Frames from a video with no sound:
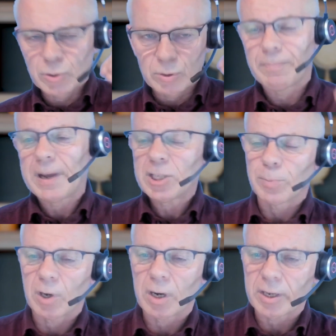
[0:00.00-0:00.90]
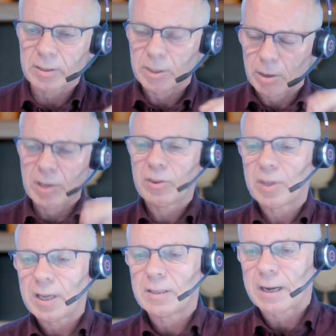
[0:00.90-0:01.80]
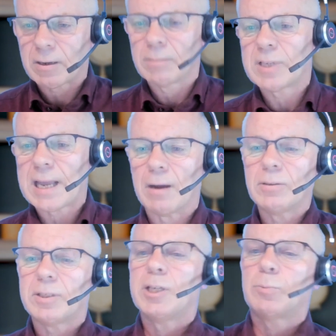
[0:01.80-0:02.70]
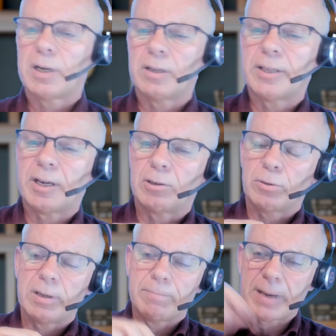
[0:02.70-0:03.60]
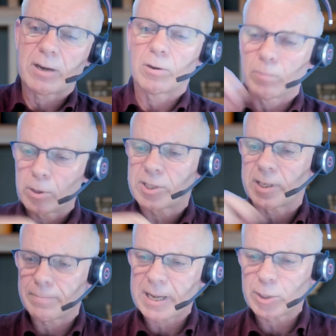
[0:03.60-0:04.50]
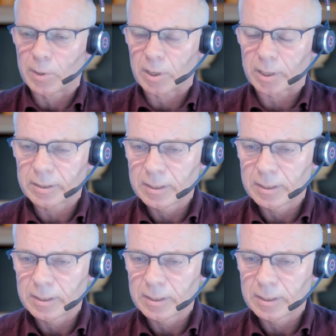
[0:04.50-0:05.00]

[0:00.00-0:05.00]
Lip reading: to the benchmark, the only thing that comes out is whether they are doing better or worse than the benchmark.